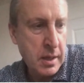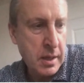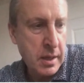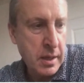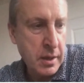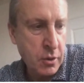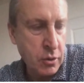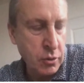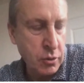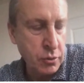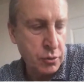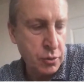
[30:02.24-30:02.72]
uh,
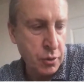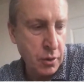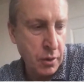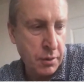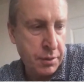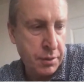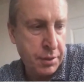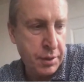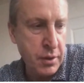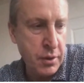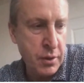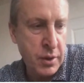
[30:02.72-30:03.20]
control
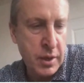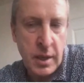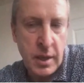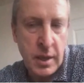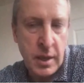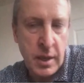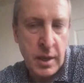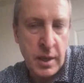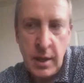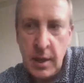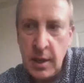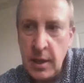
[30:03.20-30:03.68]

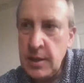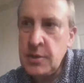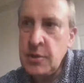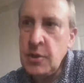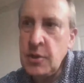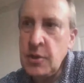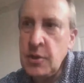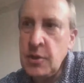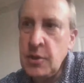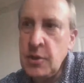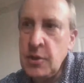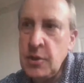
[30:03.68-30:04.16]
theory, is
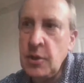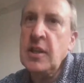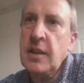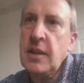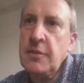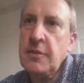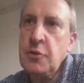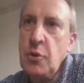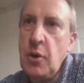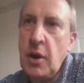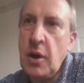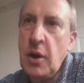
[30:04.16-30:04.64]
not only that
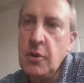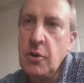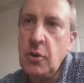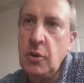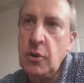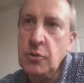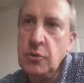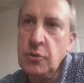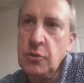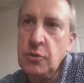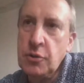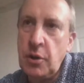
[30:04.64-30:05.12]
you are
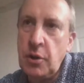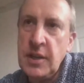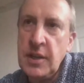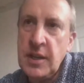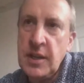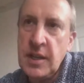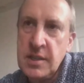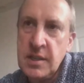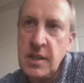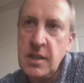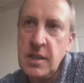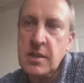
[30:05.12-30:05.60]
controlling a
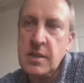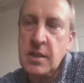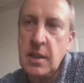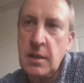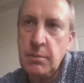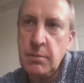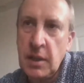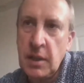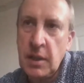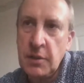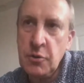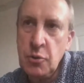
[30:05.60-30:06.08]
system
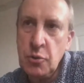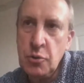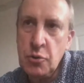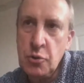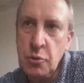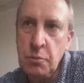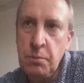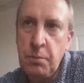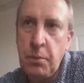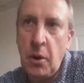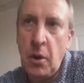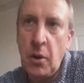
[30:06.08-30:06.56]
that you
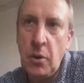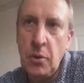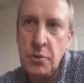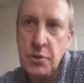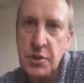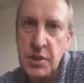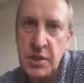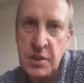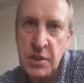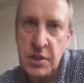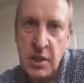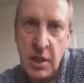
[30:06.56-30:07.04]
suppose
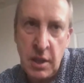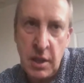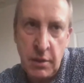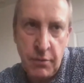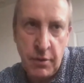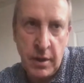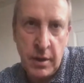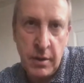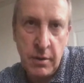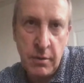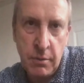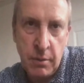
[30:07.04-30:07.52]
is
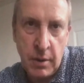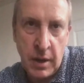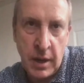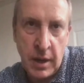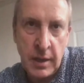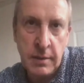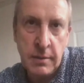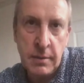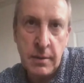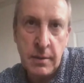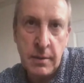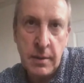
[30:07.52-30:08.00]
given, right?